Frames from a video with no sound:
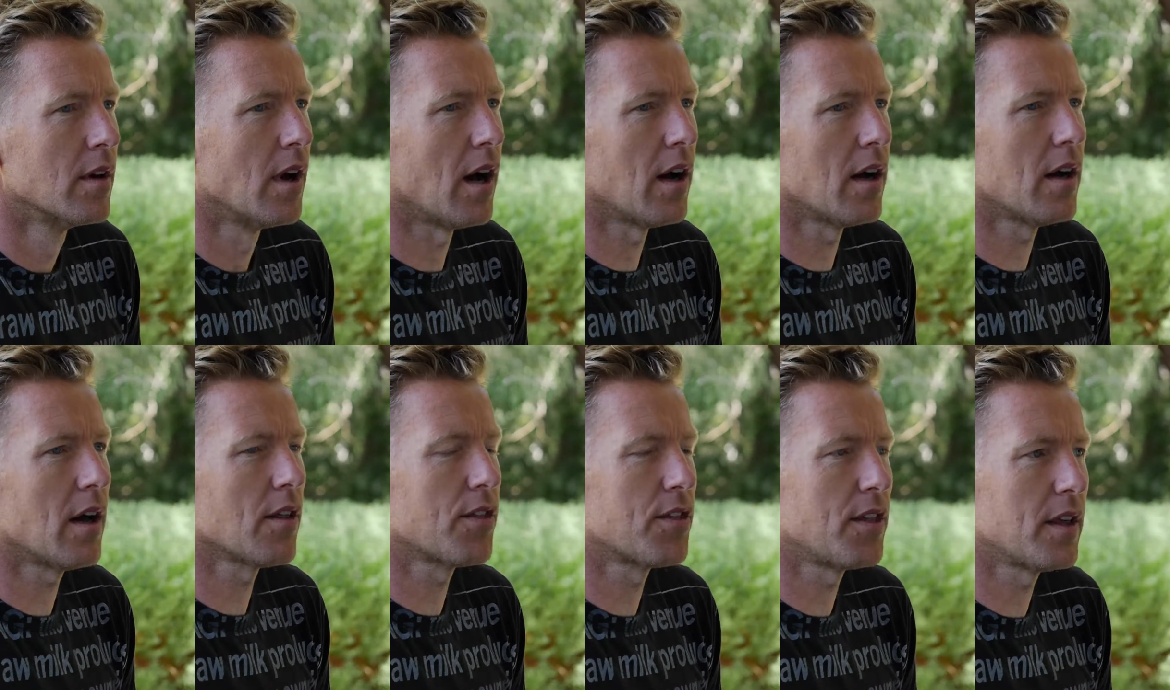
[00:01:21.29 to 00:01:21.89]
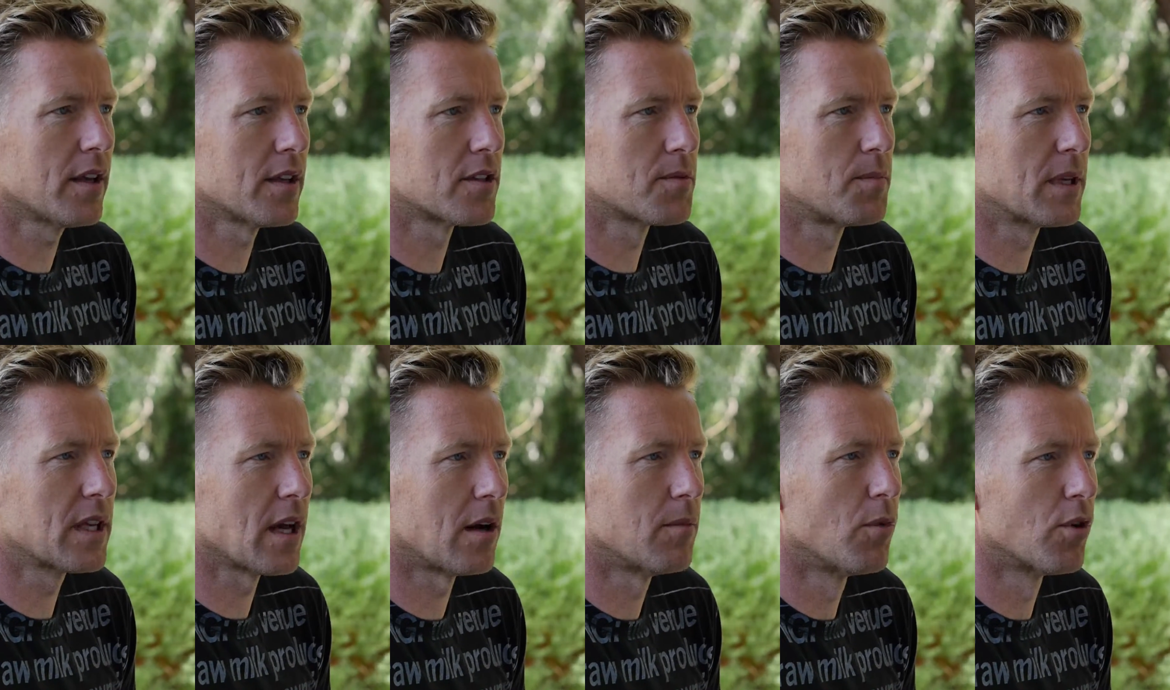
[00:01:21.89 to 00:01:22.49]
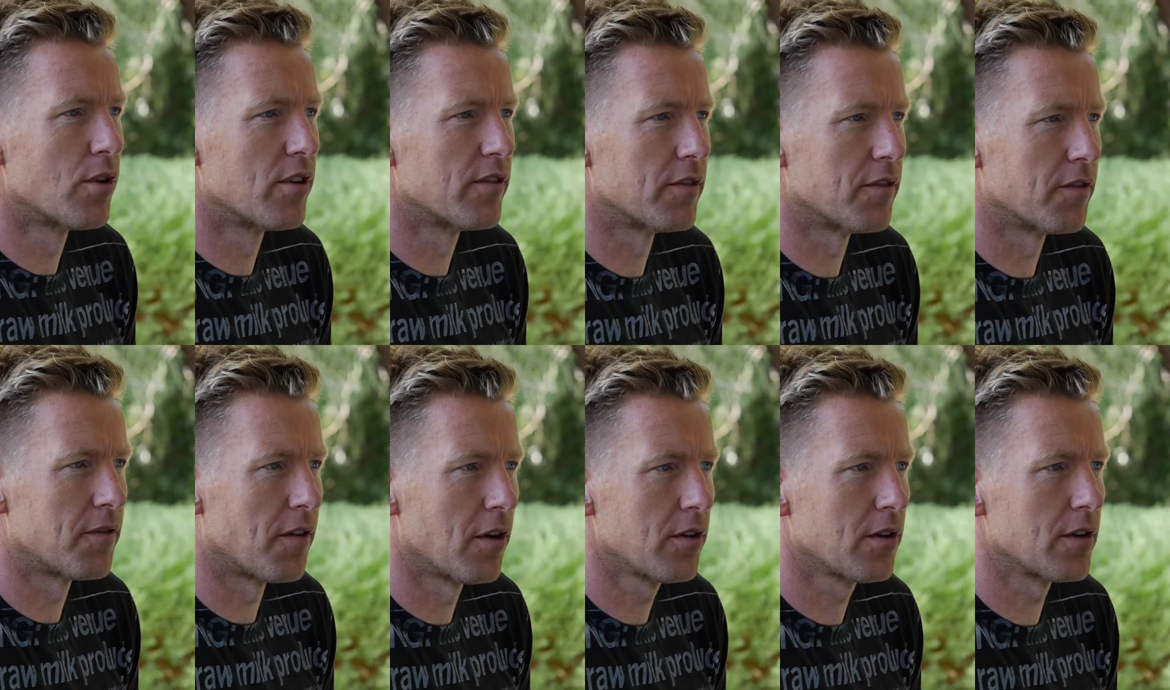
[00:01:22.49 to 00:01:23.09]
I think it's become more of a
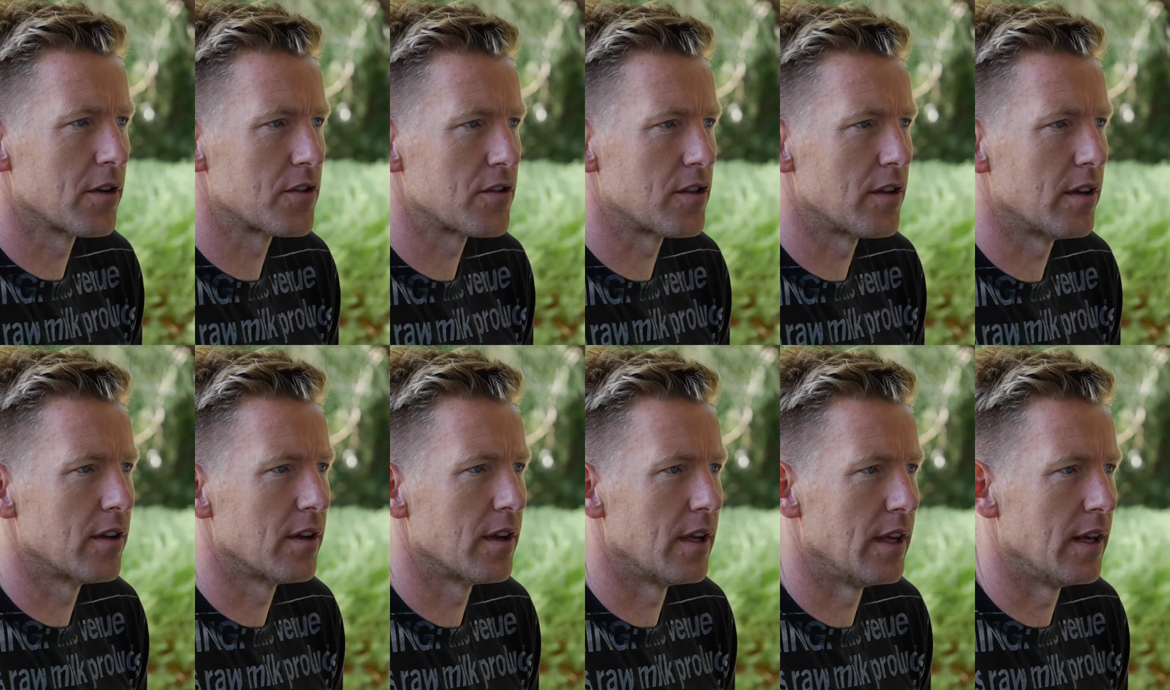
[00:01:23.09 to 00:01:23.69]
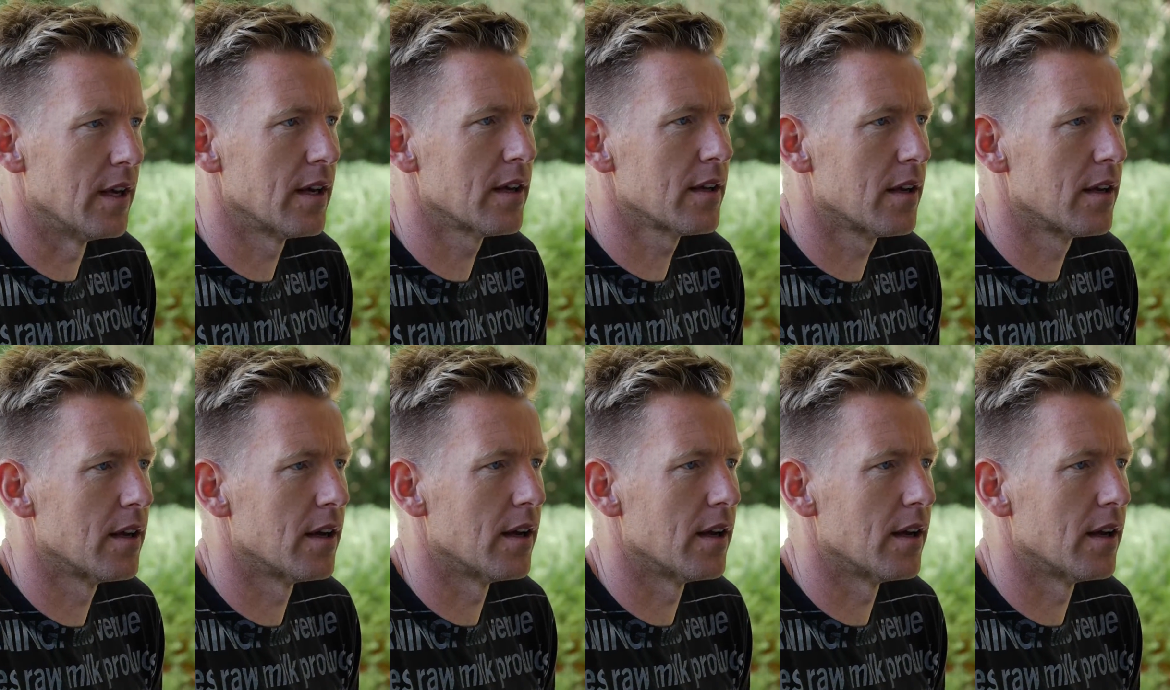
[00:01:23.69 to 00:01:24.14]
focus here.